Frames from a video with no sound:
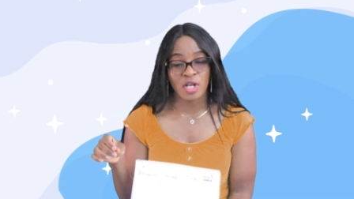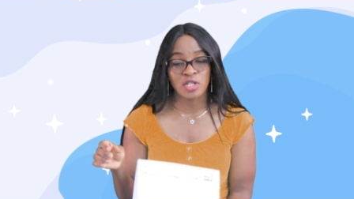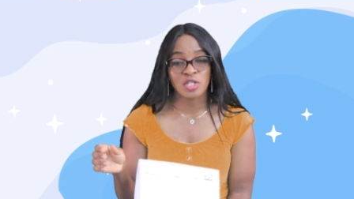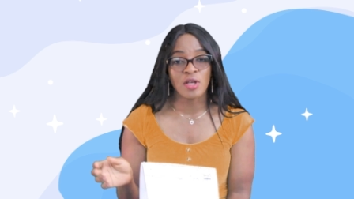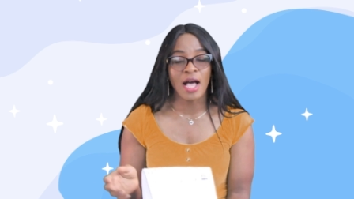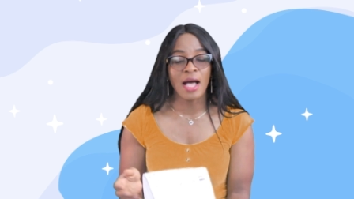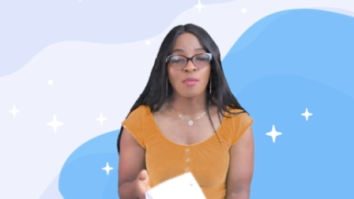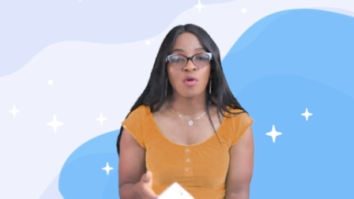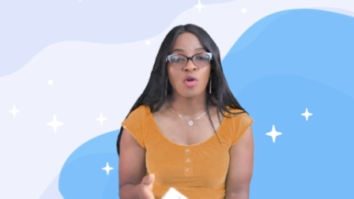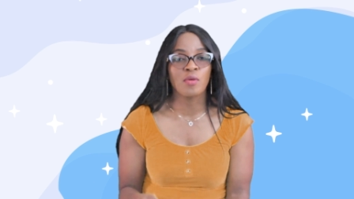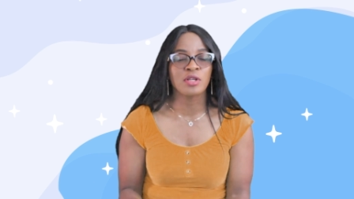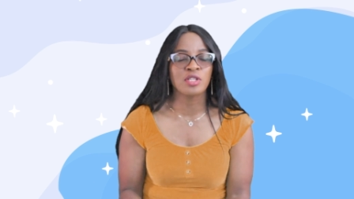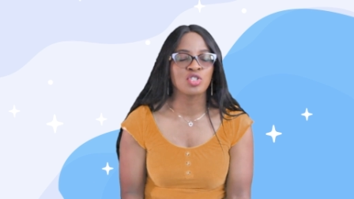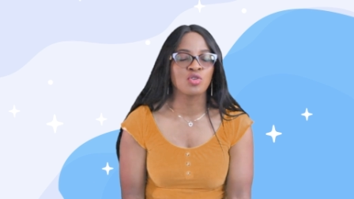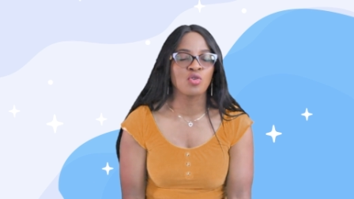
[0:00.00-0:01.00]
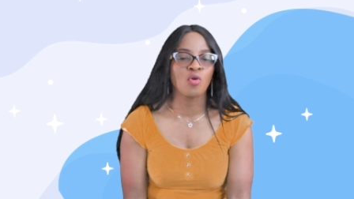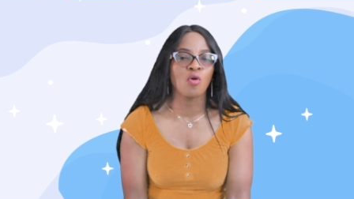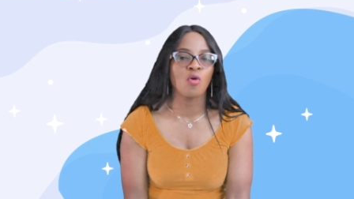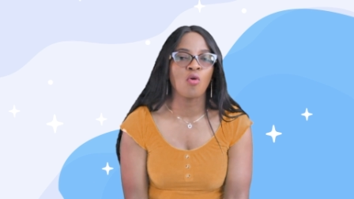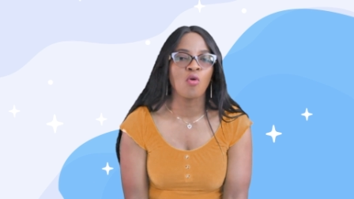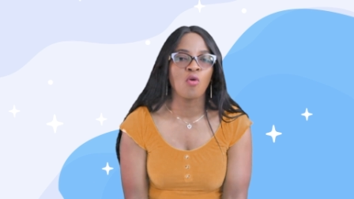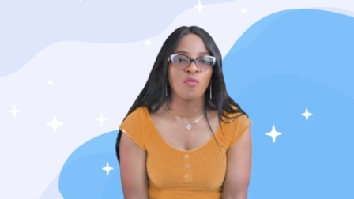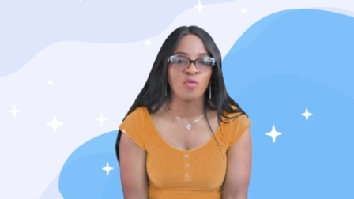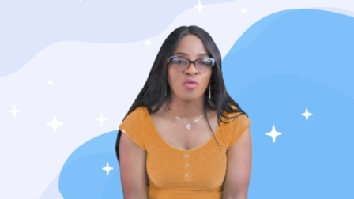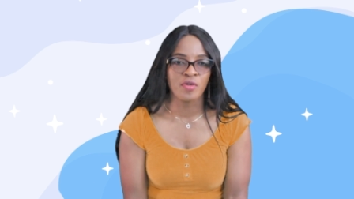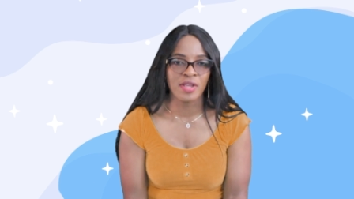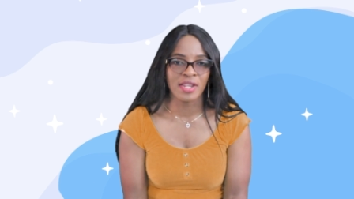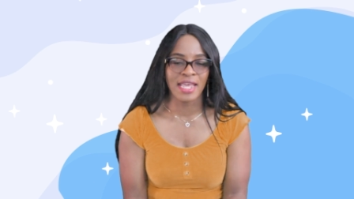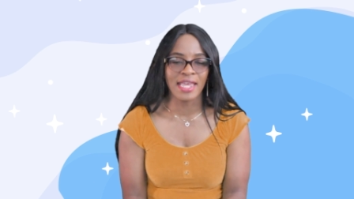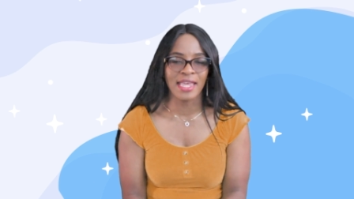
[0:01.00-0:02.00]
So I'm going to go over it